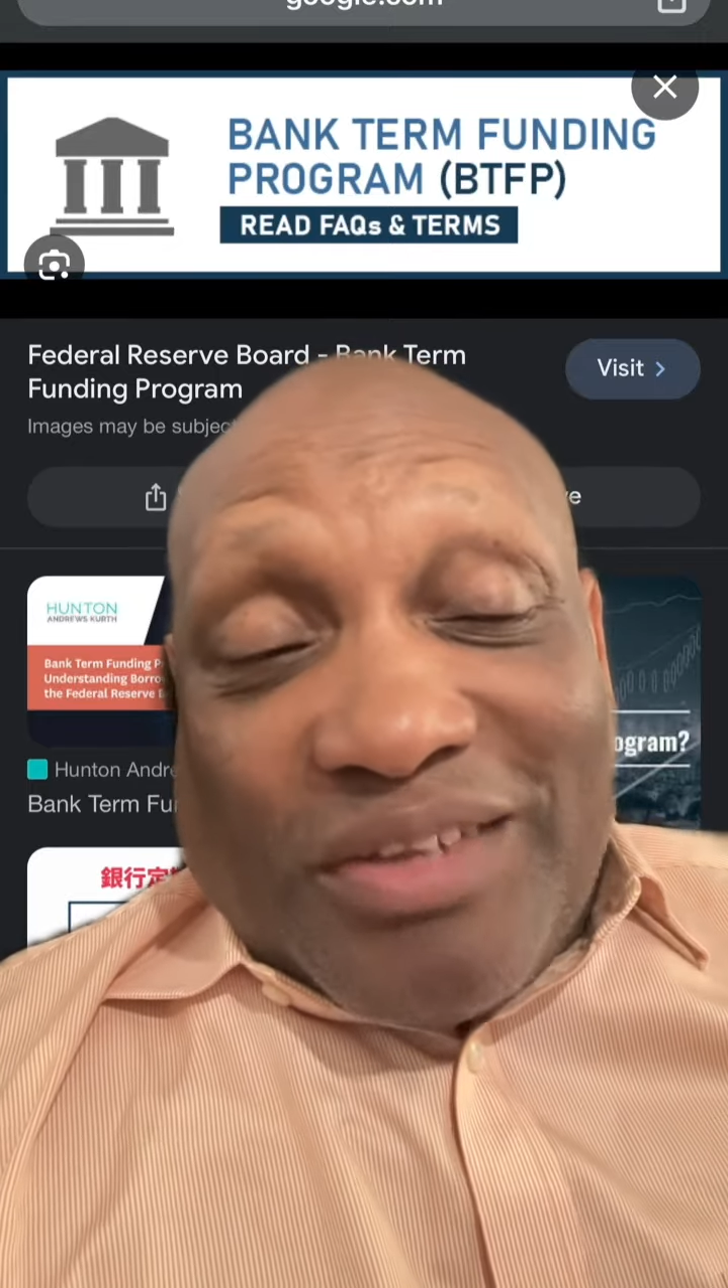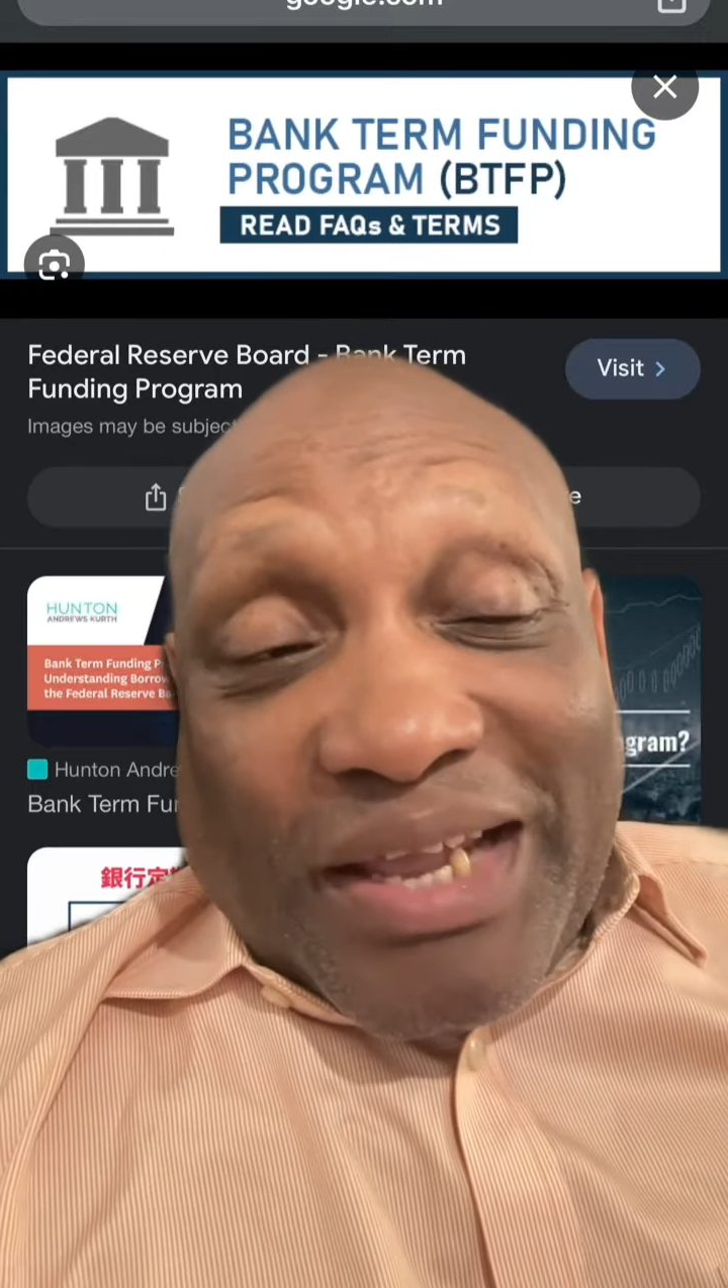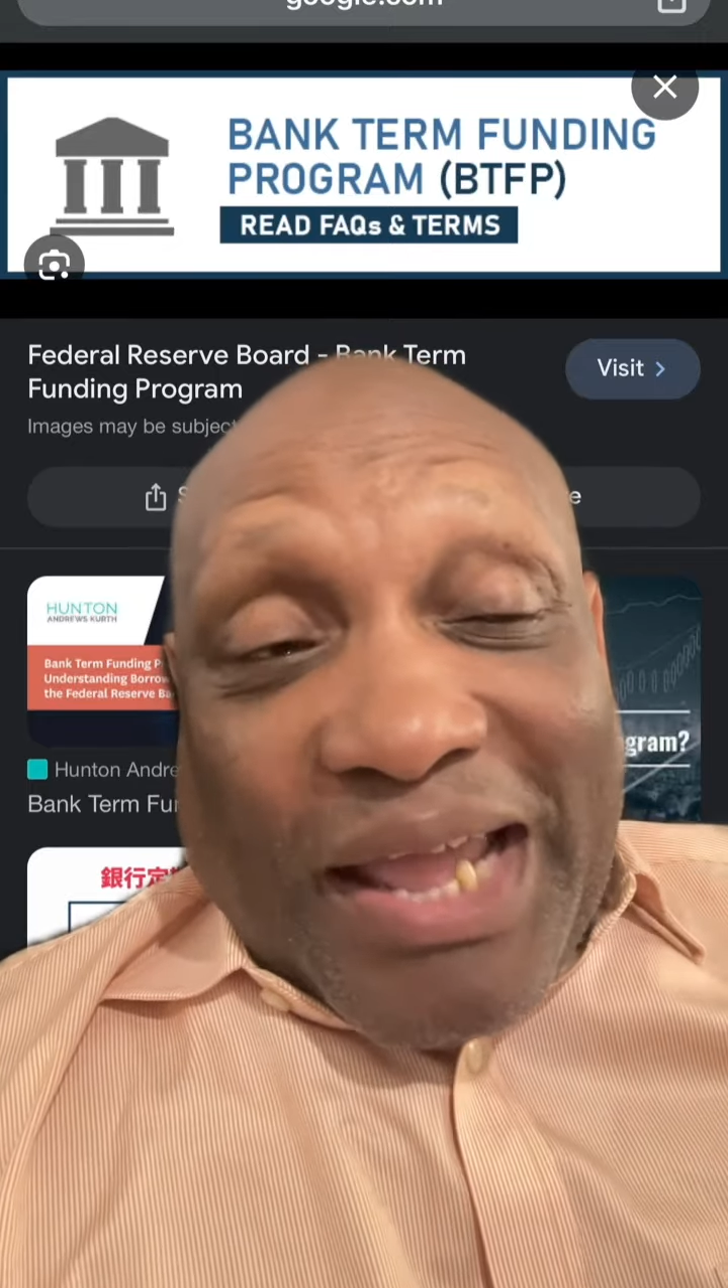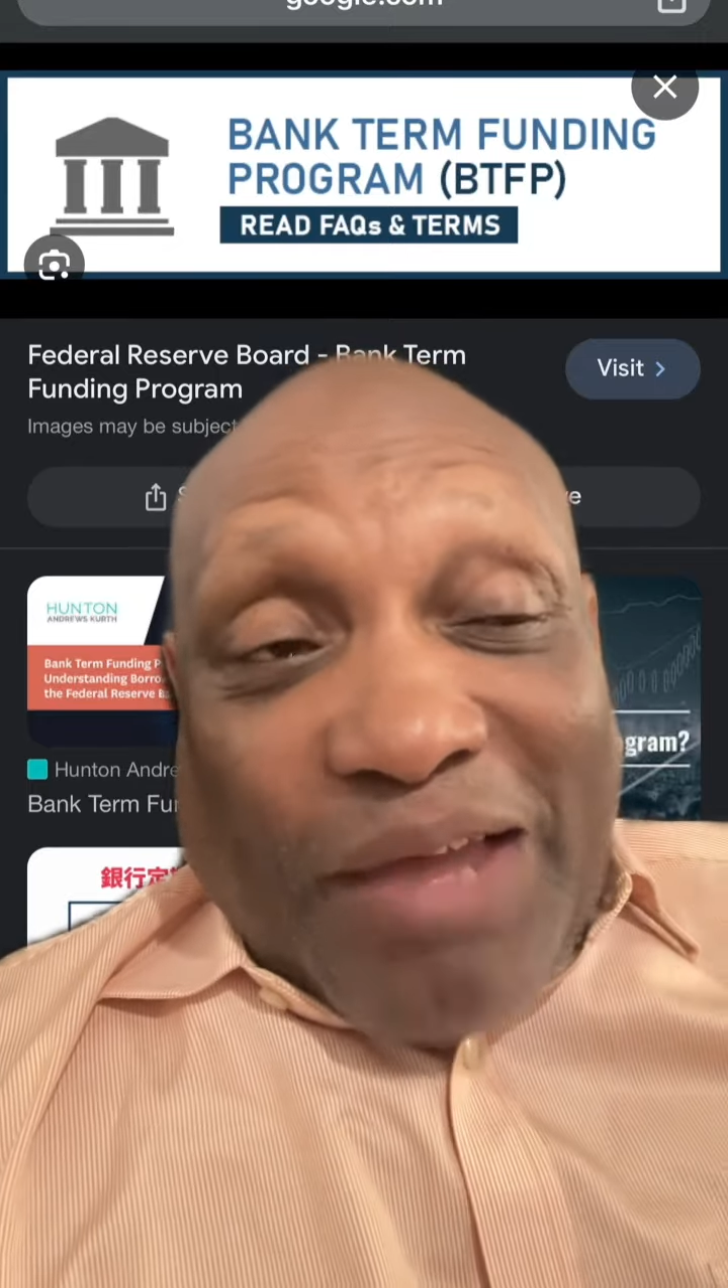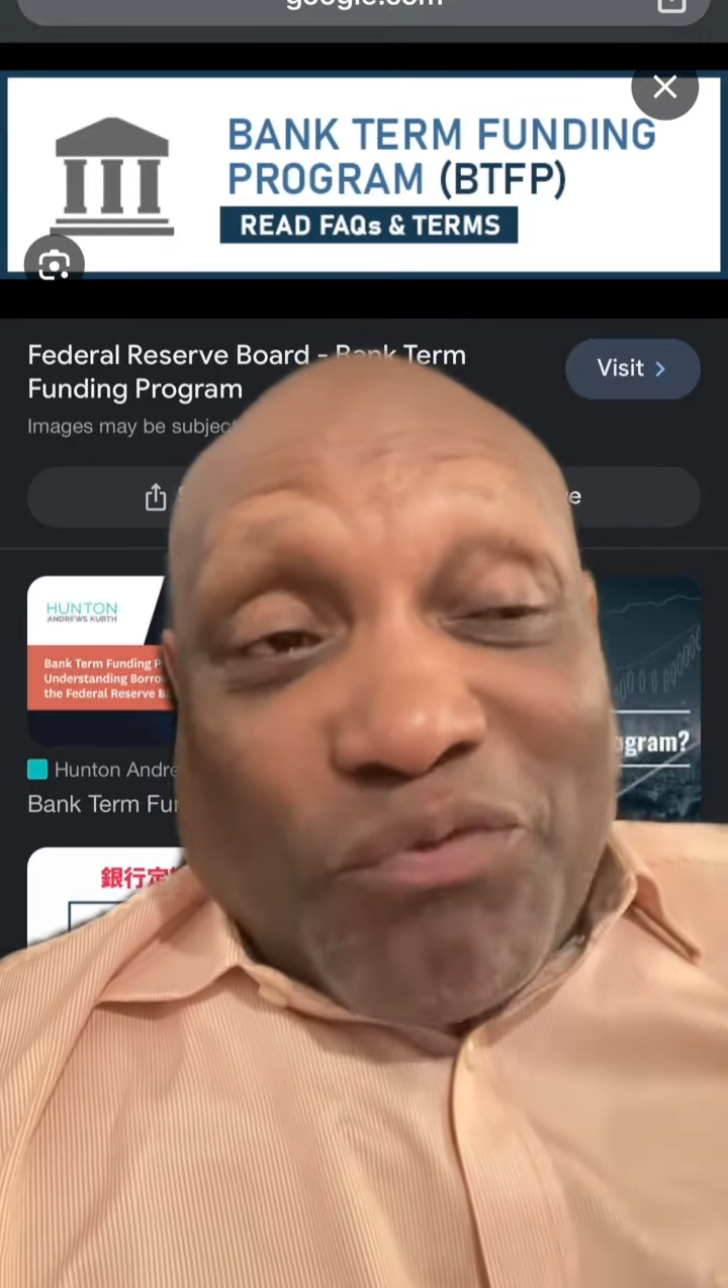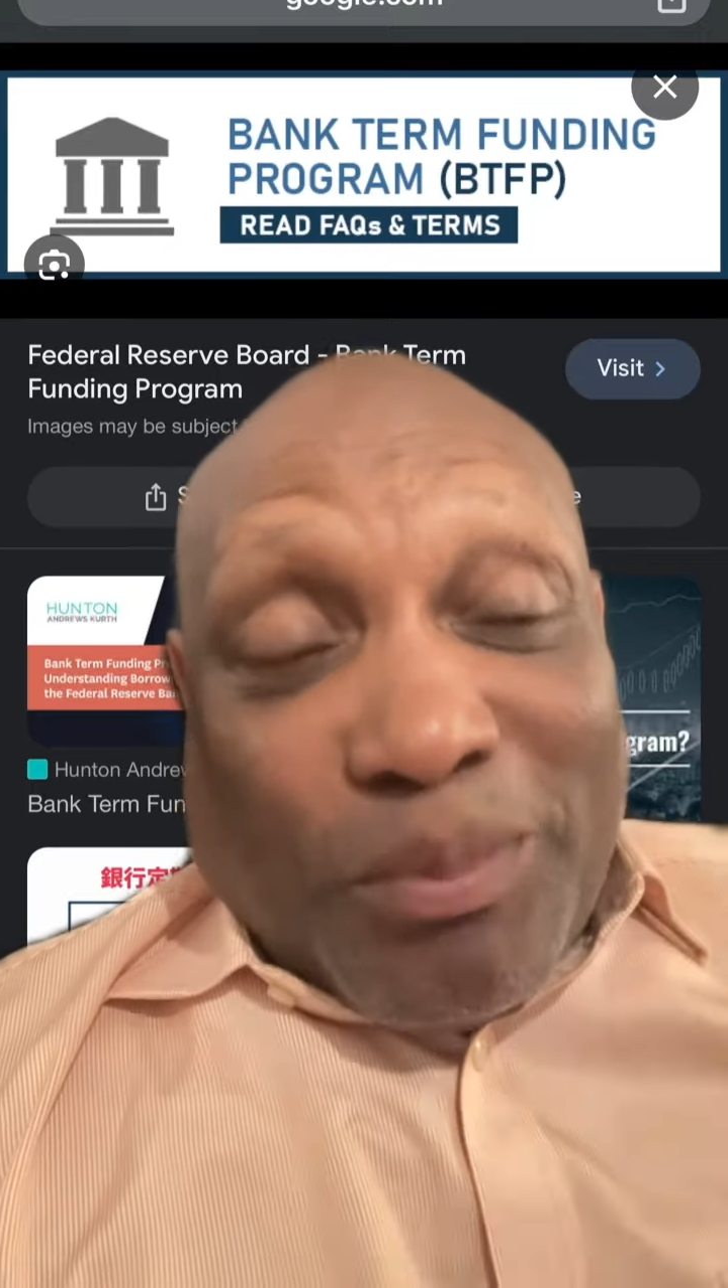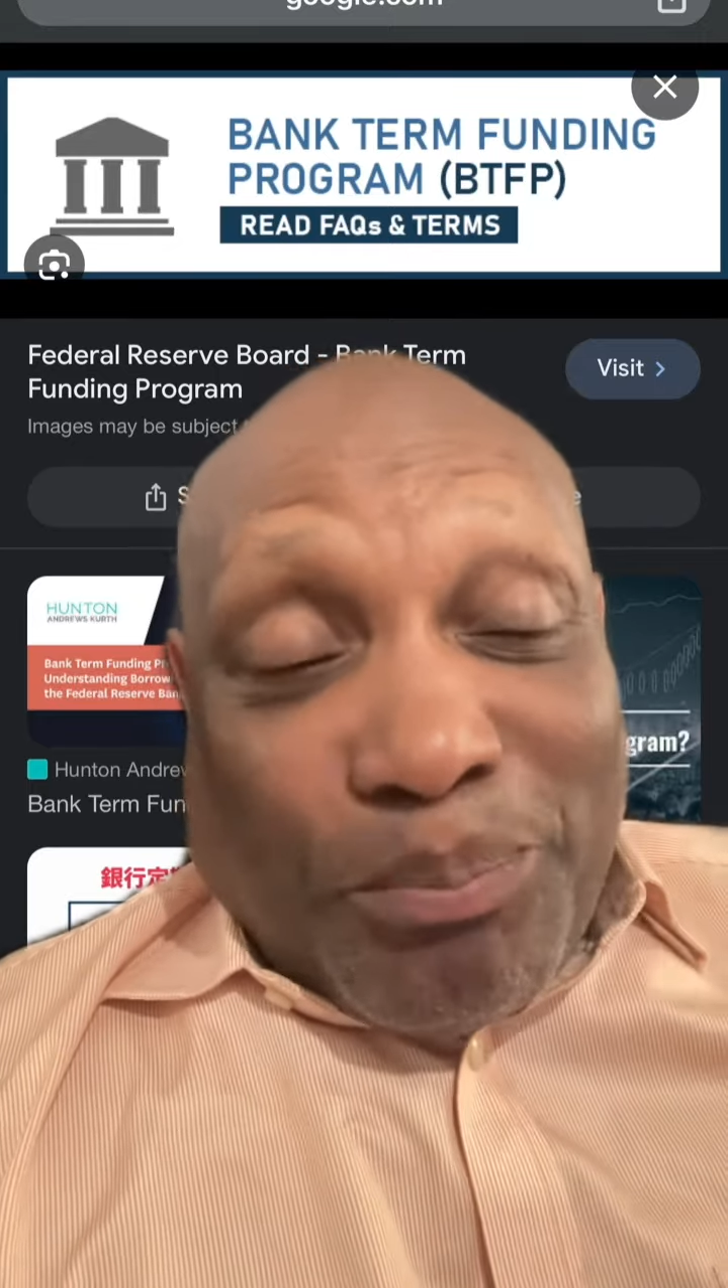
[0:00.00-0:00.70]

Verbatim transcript: they have to